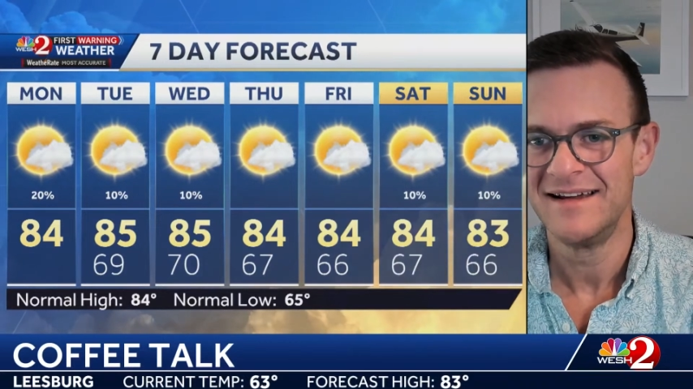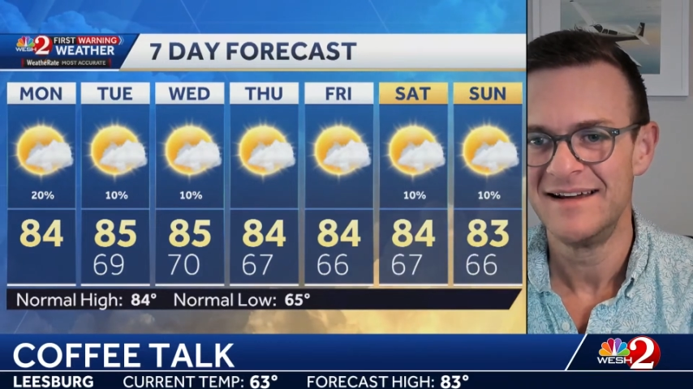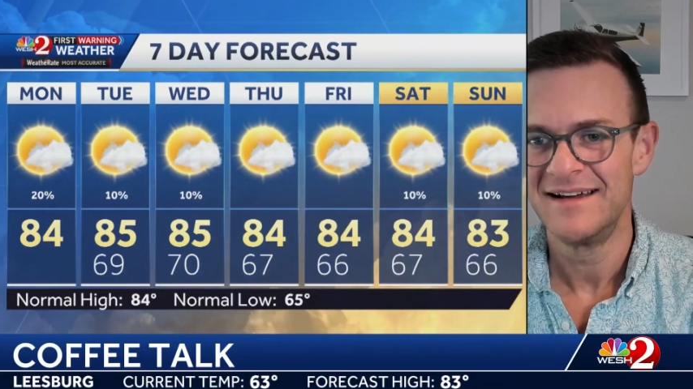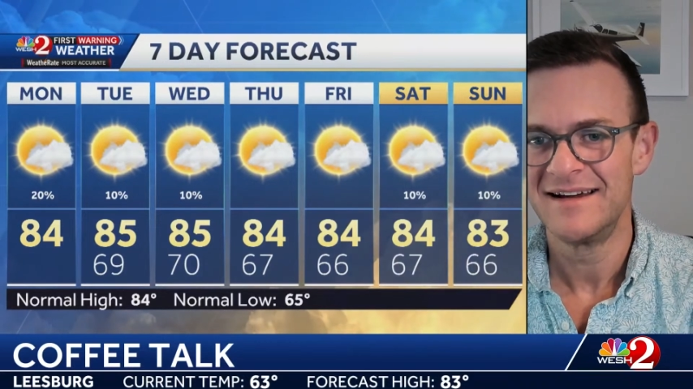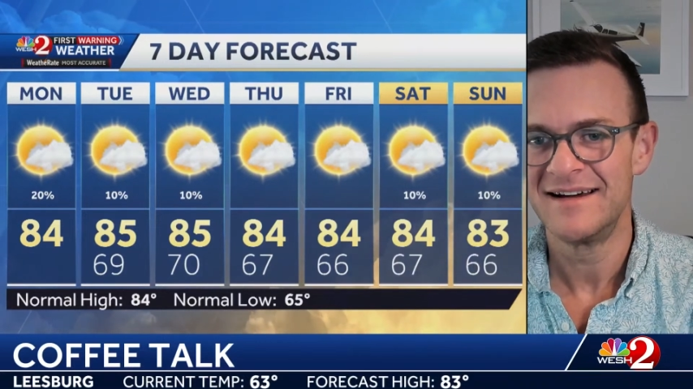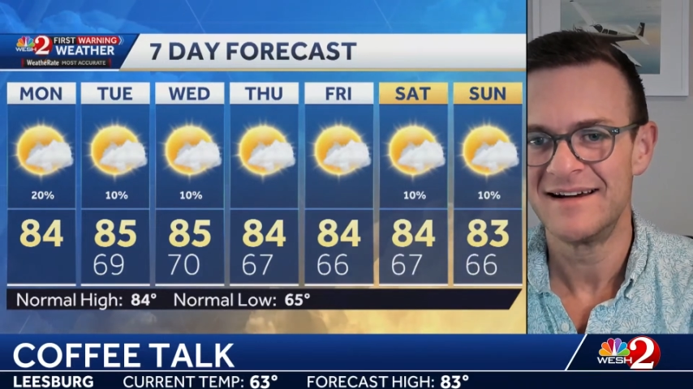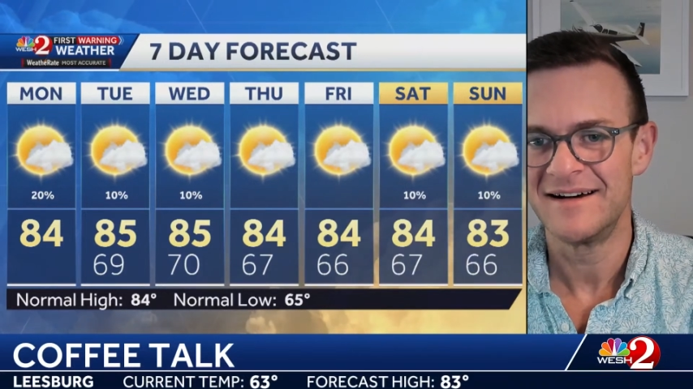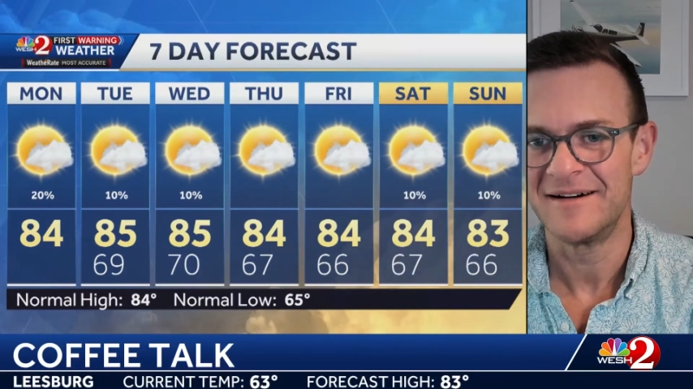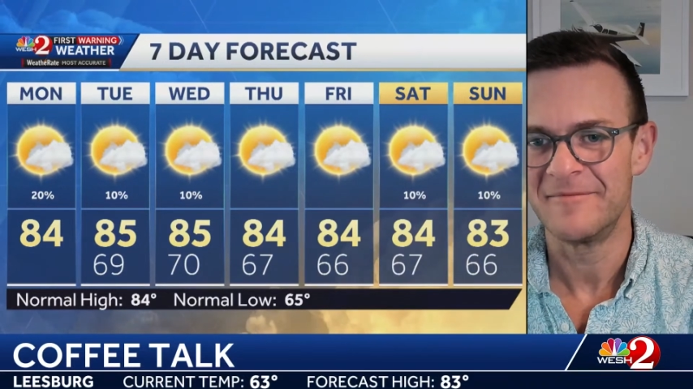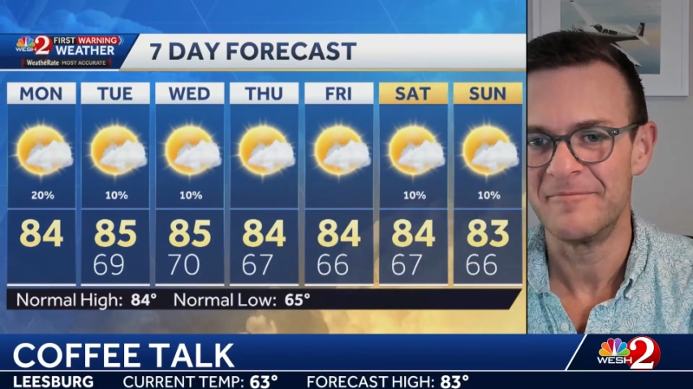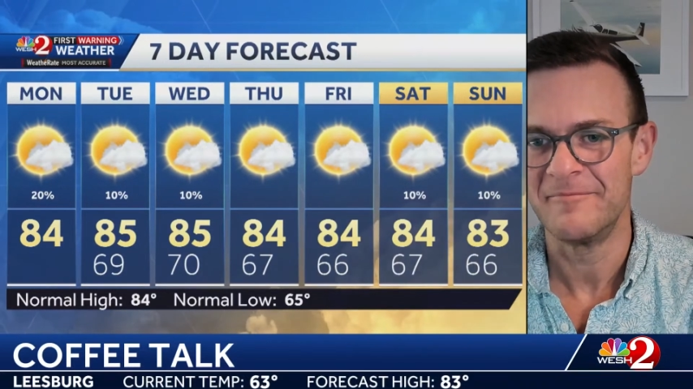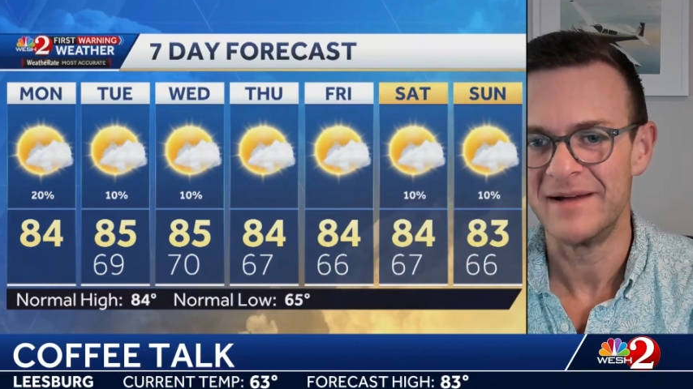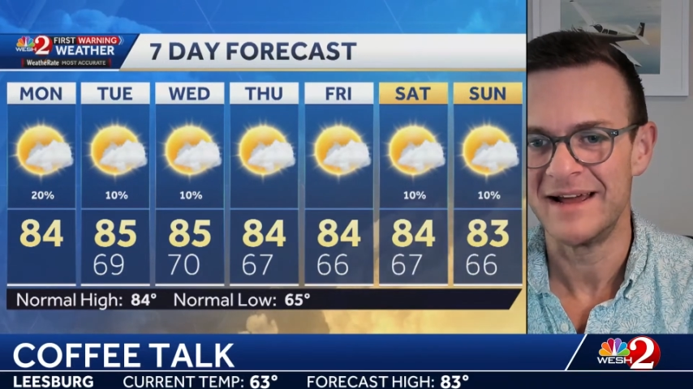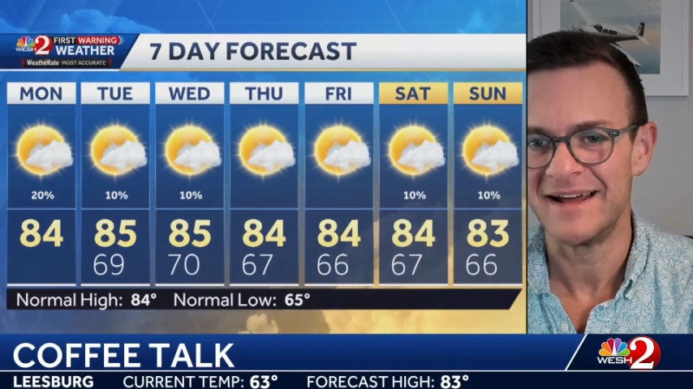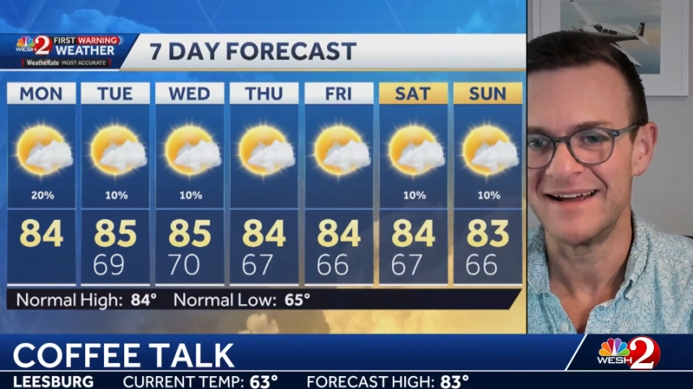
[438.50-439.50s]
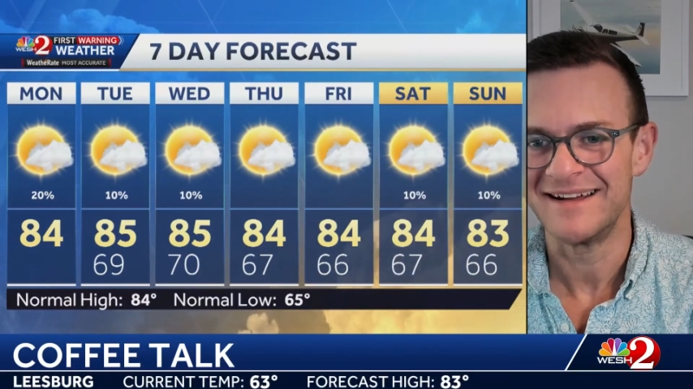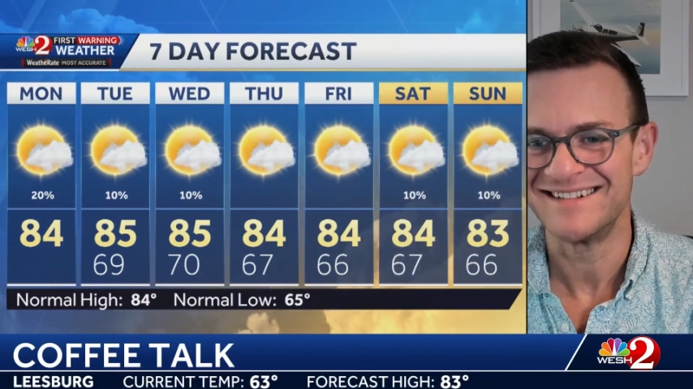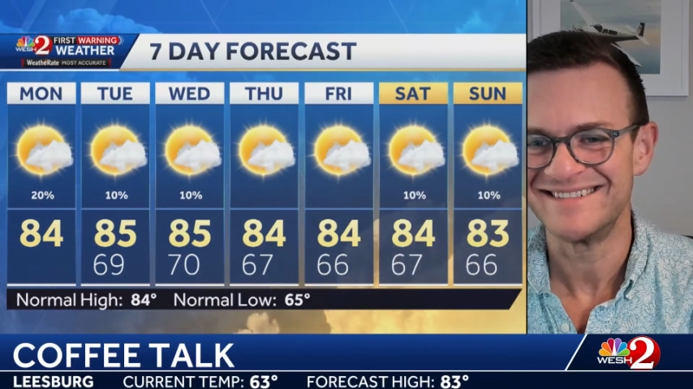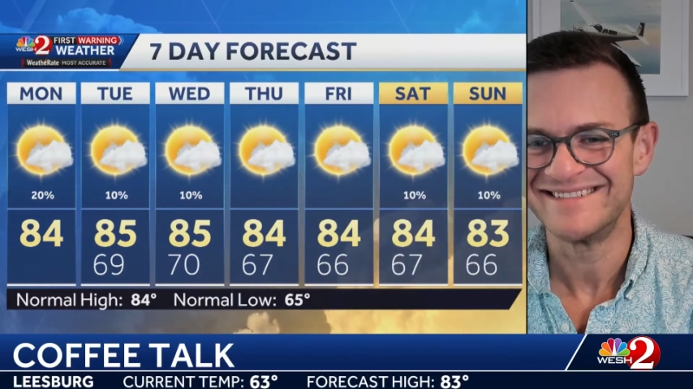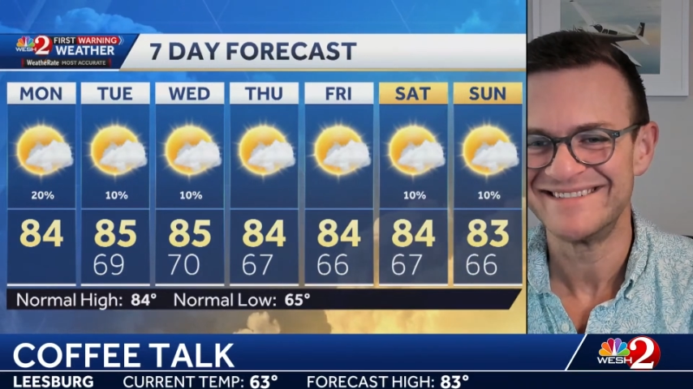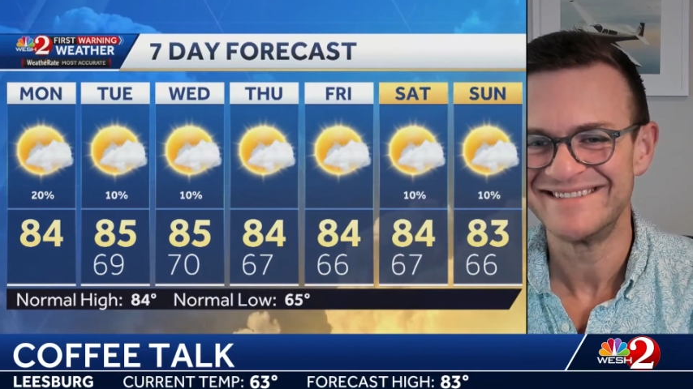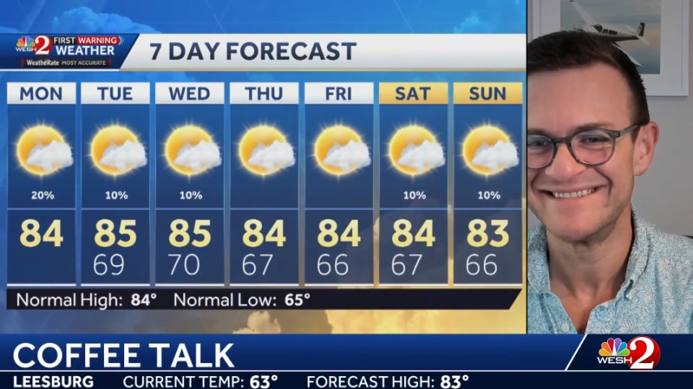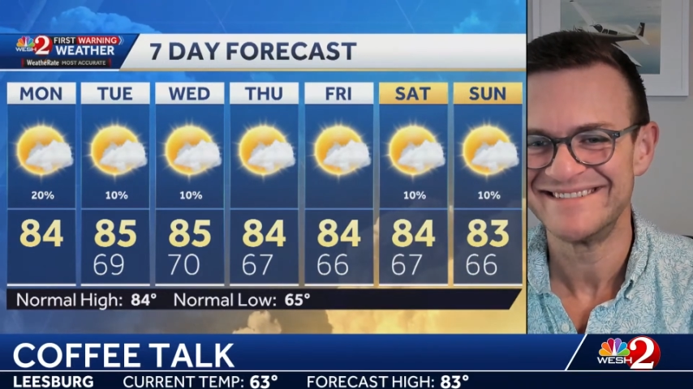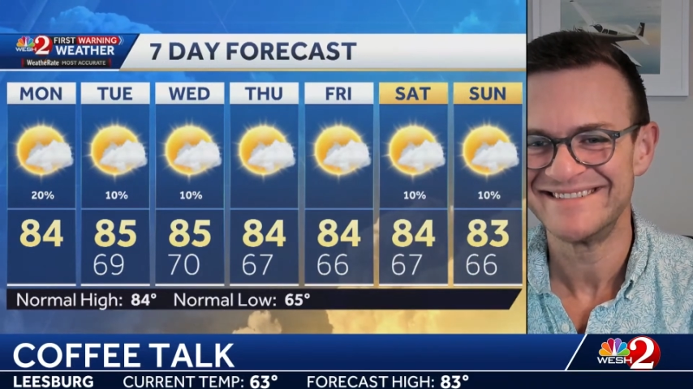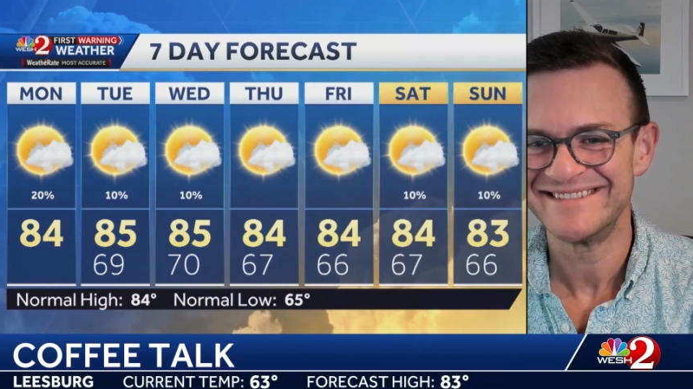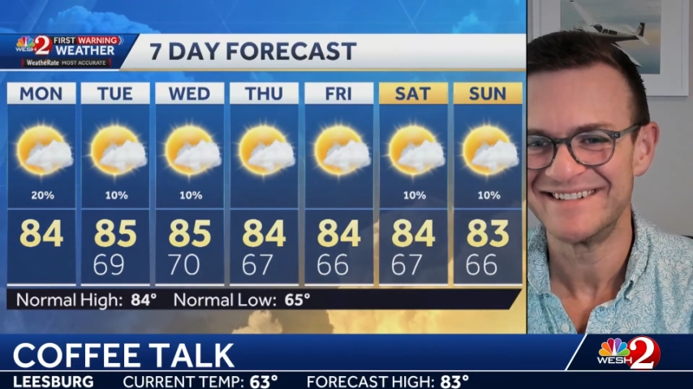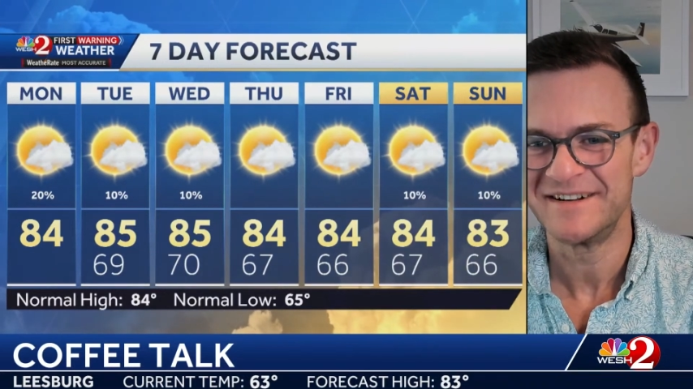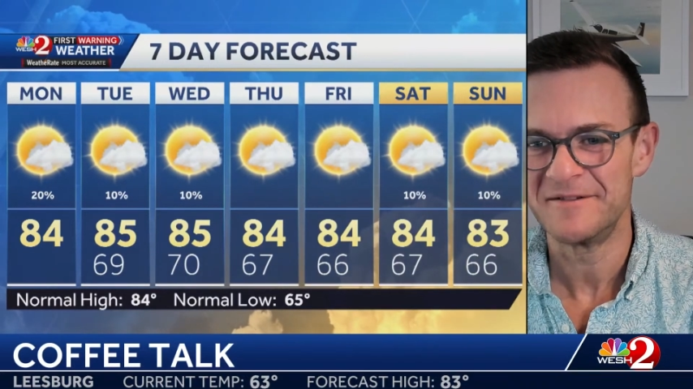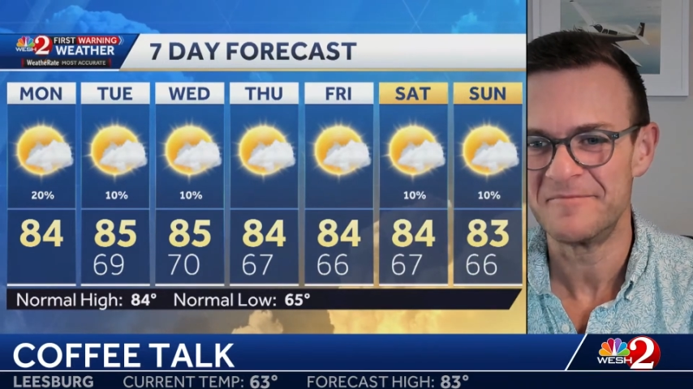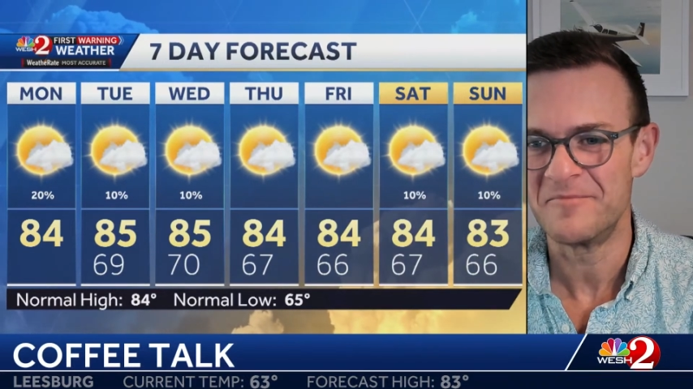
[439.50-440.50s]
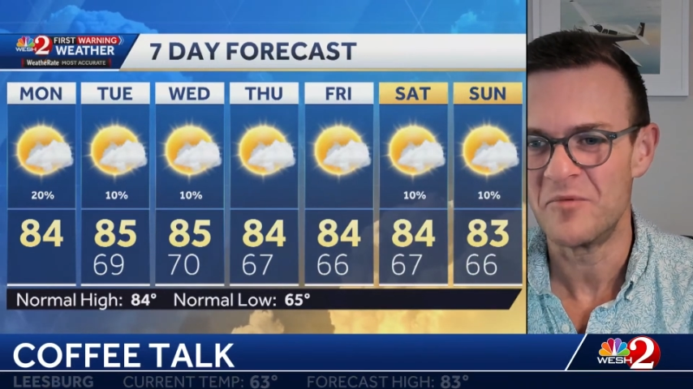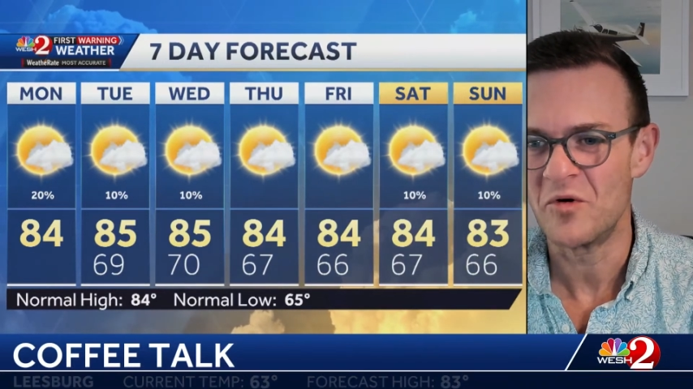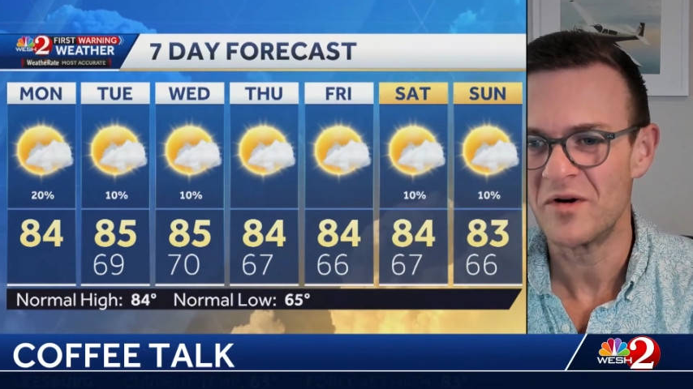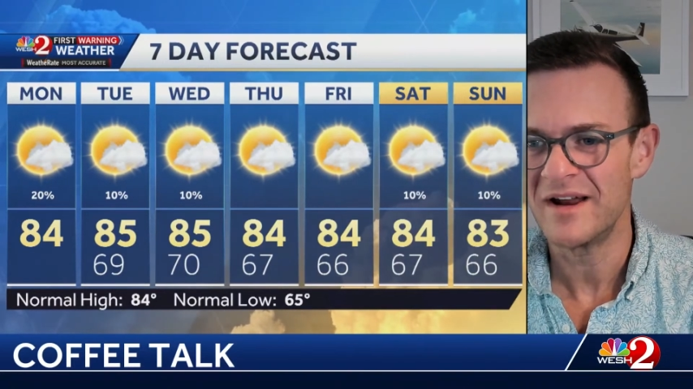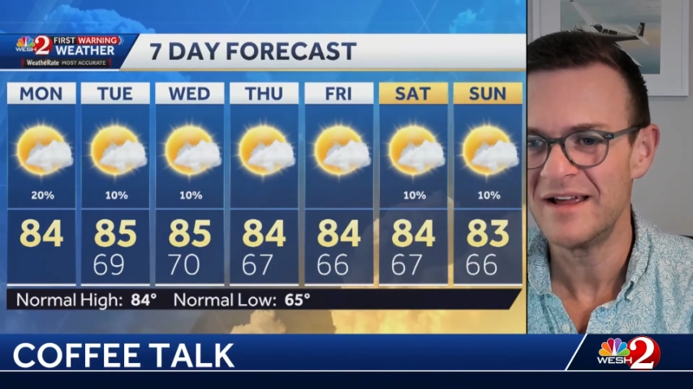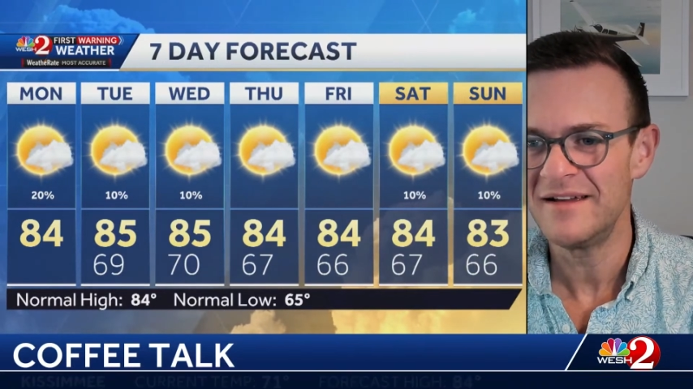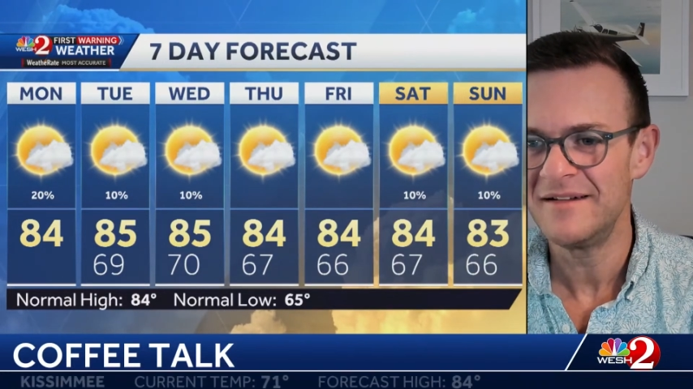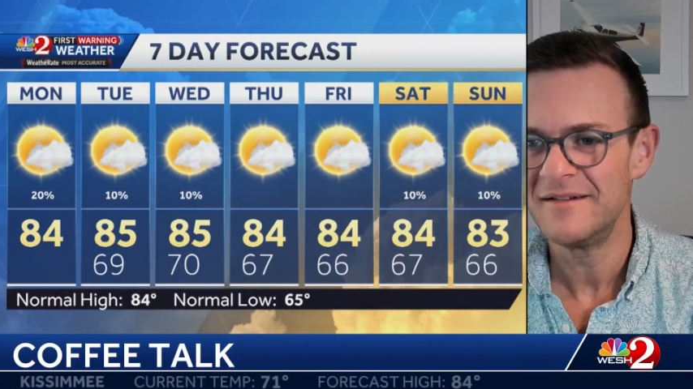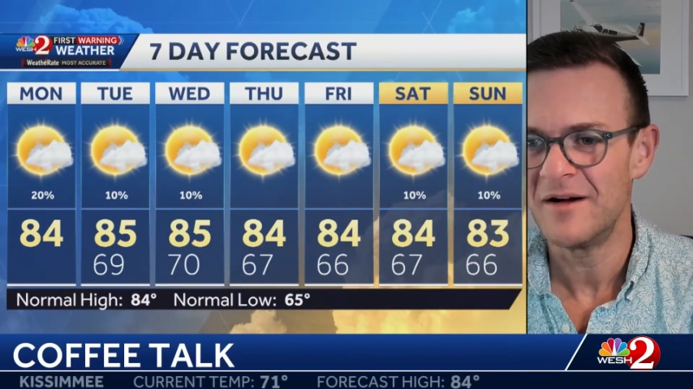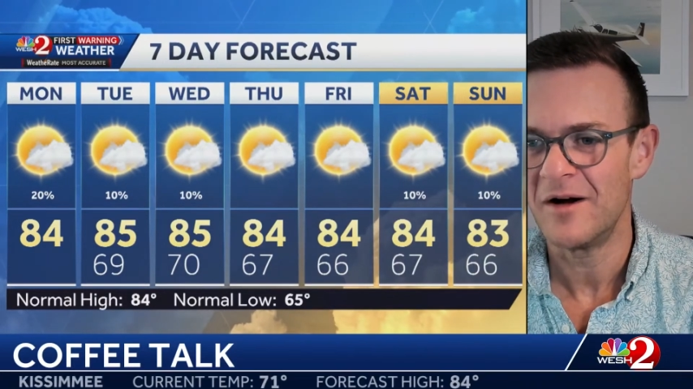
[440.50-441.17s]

Oh man. Good morning.